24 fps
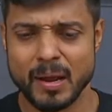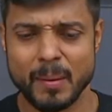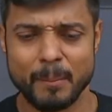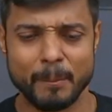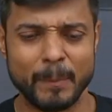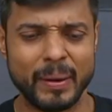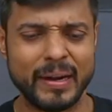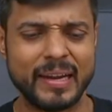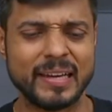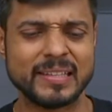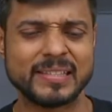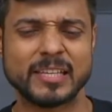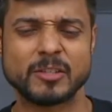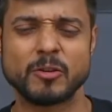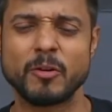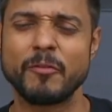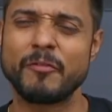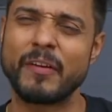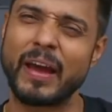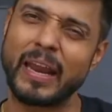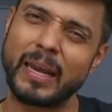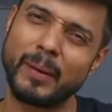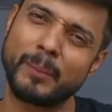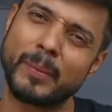but it's actually
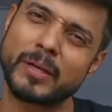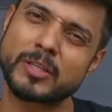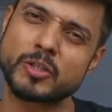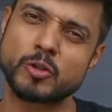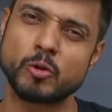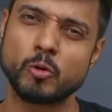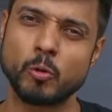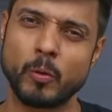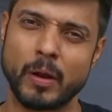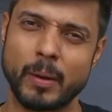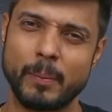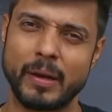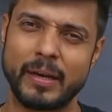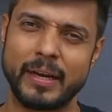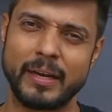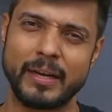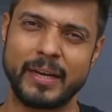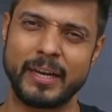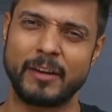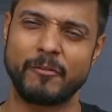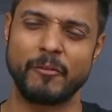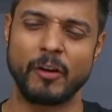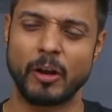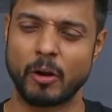very much doable.
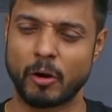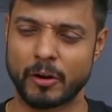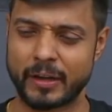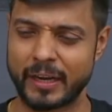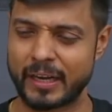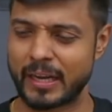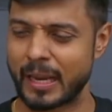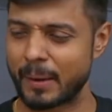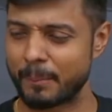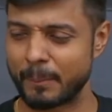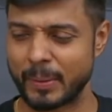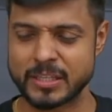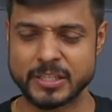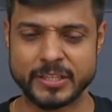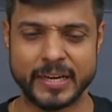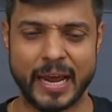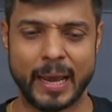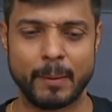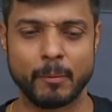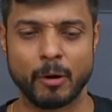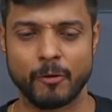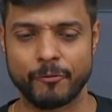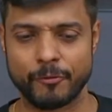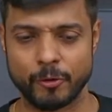It will not take like much
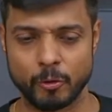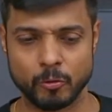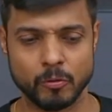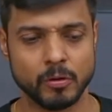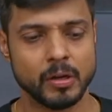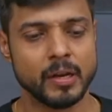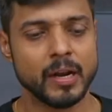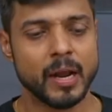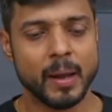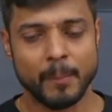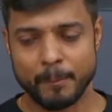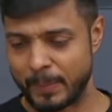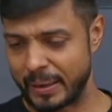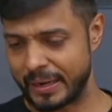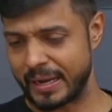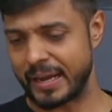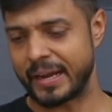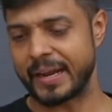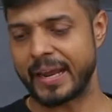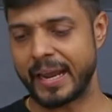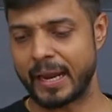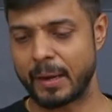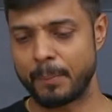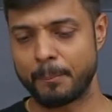time of you, but
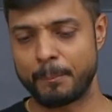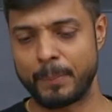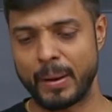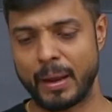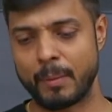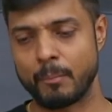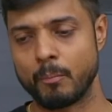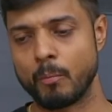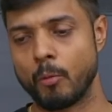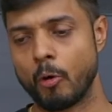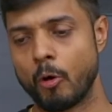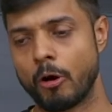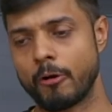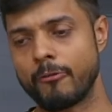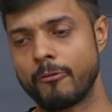again pay more